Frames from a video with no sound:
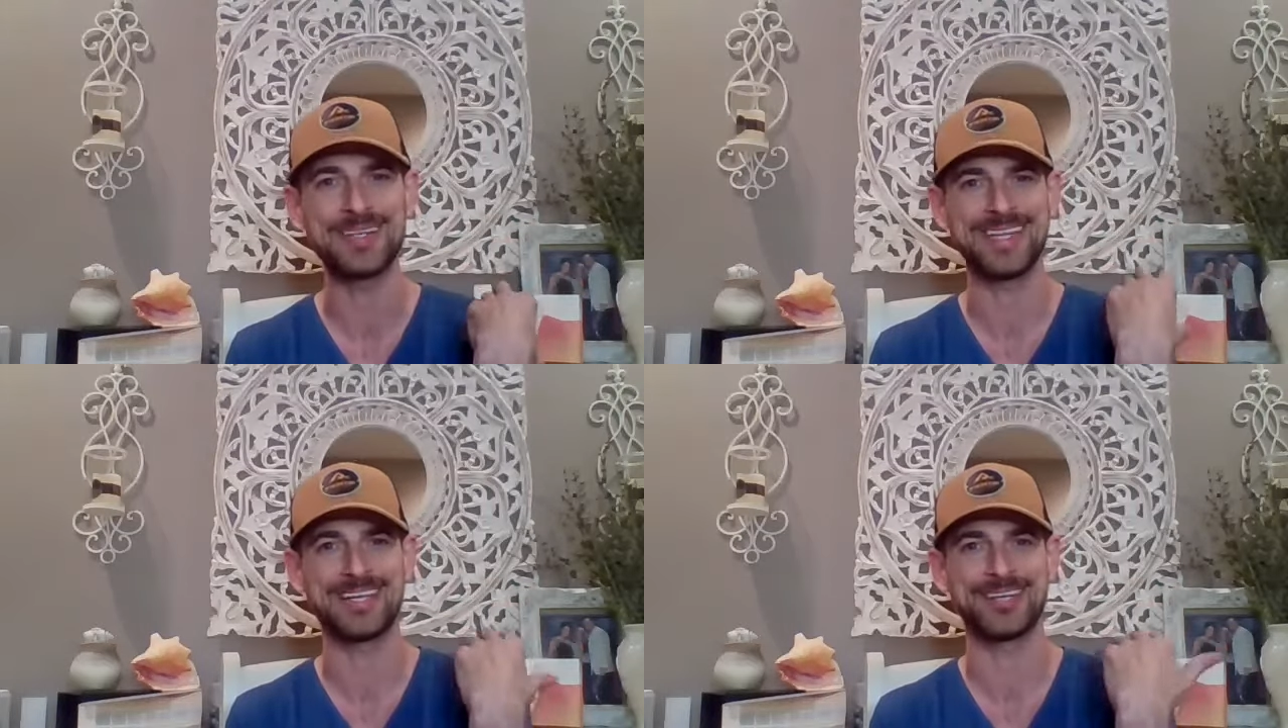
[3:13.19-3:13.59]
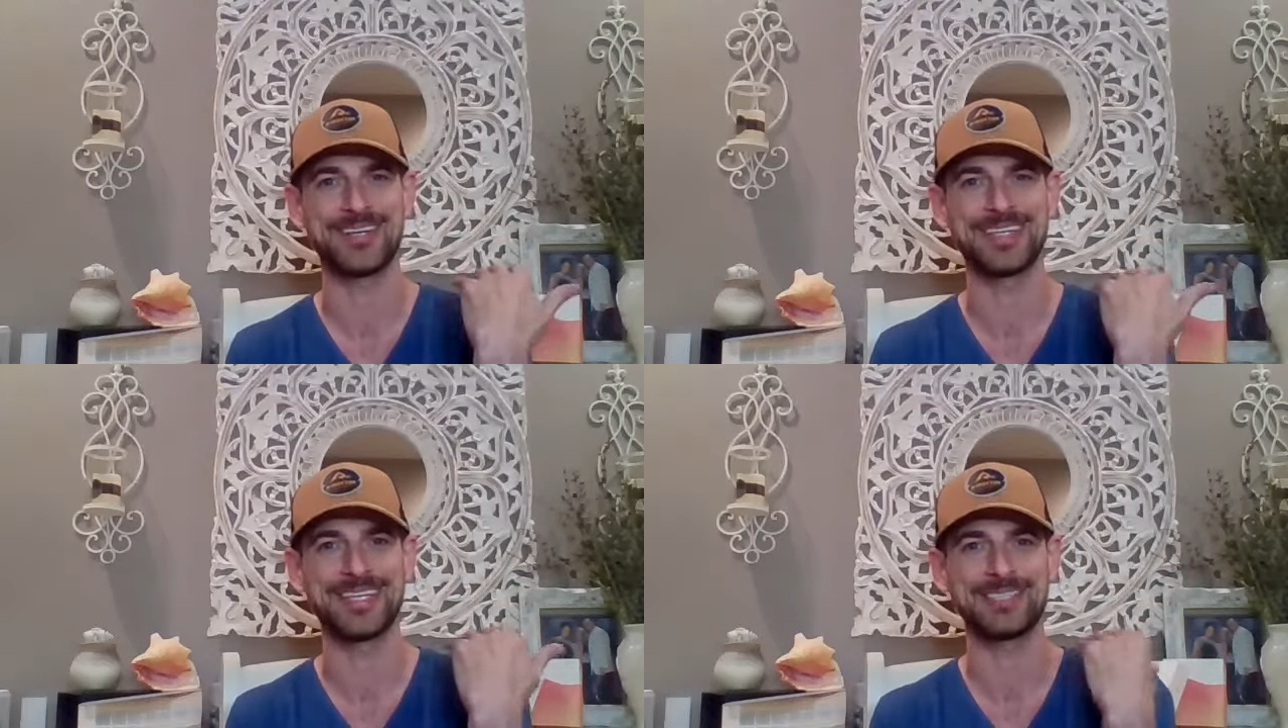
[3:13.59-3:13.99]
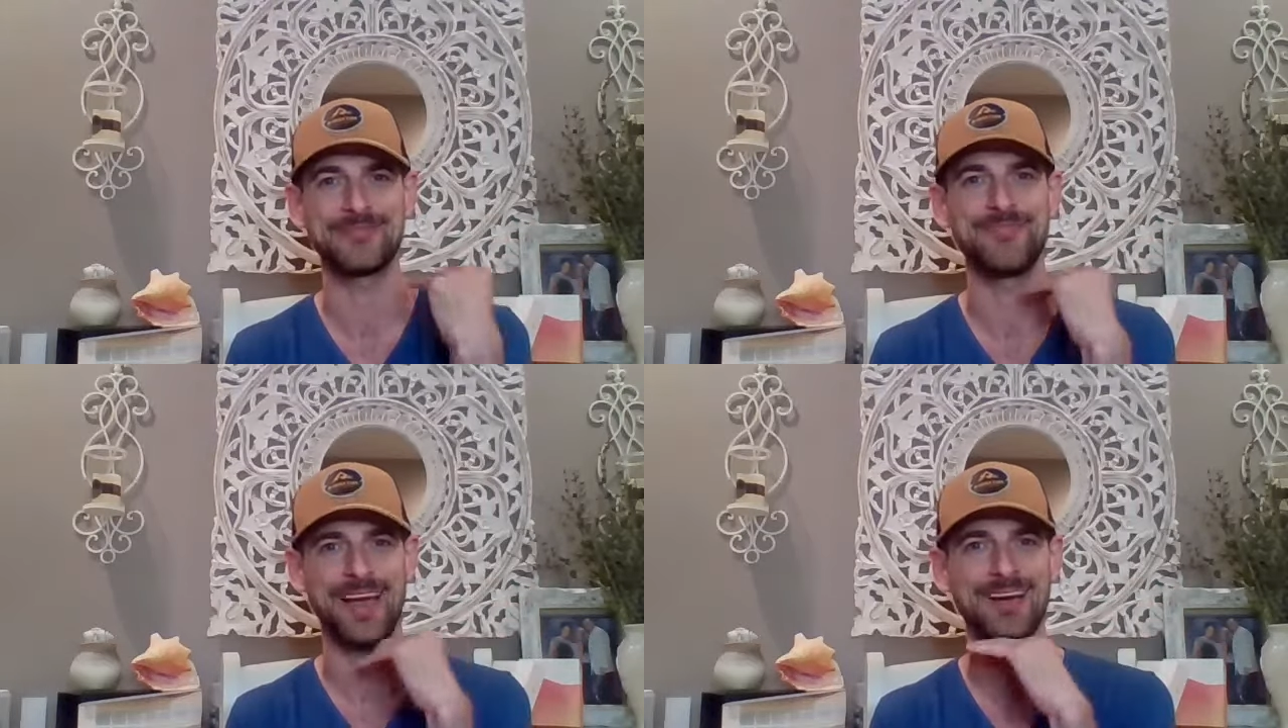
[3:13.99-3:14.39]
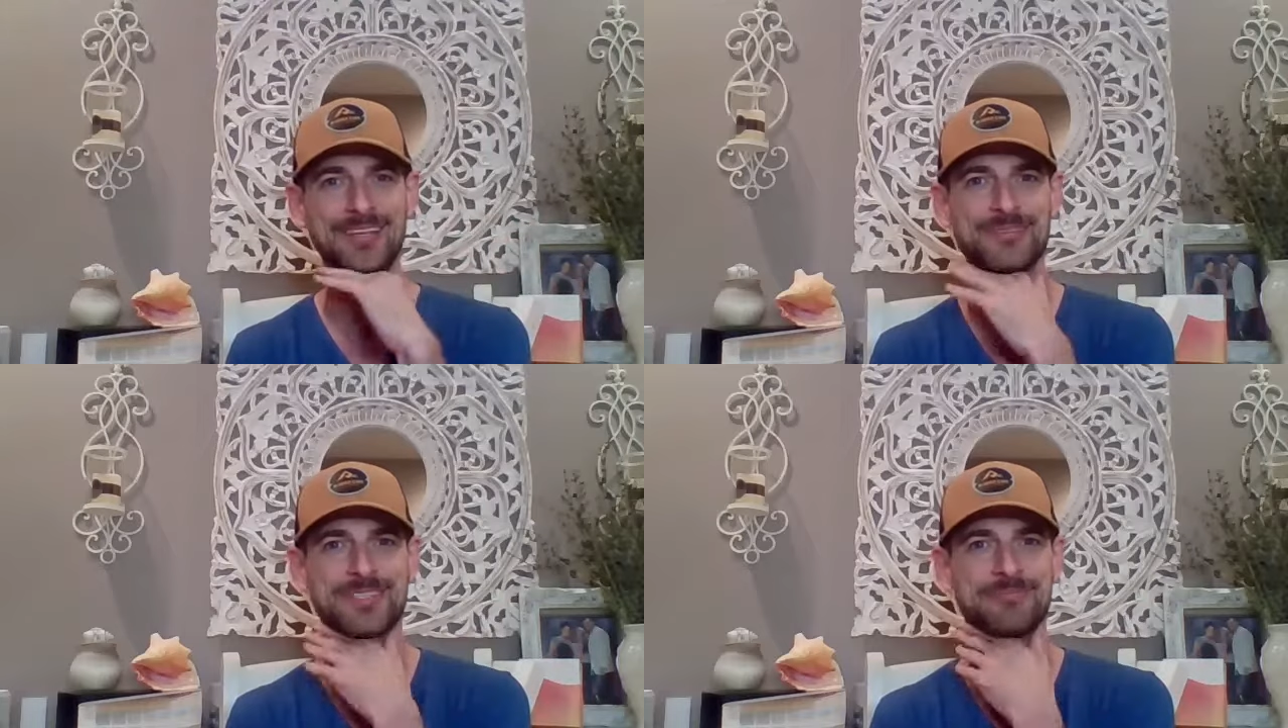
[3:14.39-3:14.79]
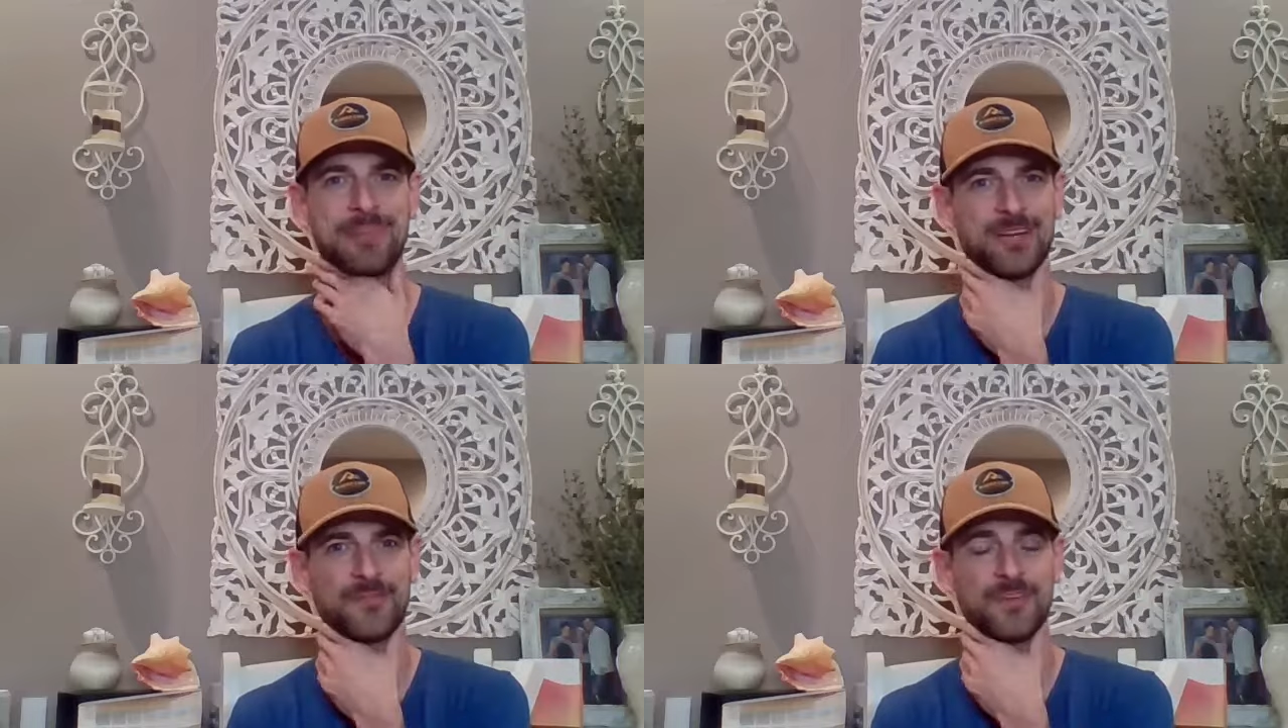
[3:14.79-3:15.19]
is that you're going to get some value, some
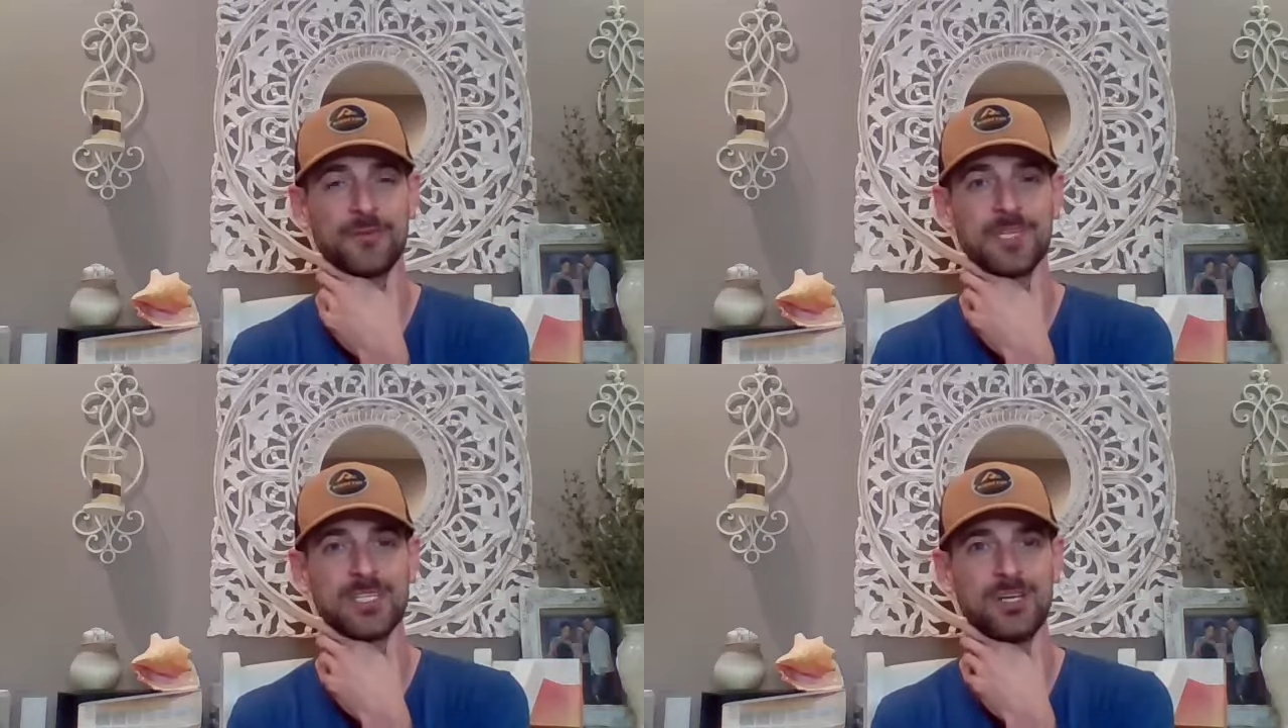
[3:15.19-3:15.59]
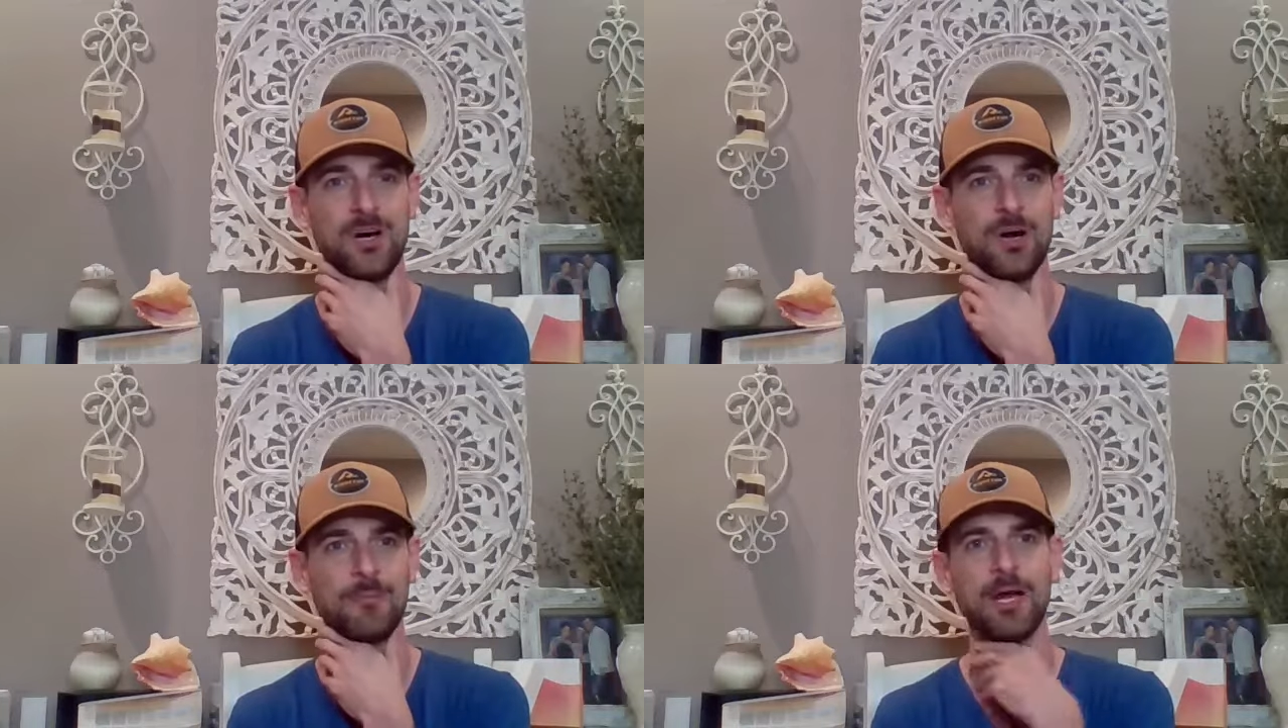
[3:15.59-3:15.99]
benefit from this call.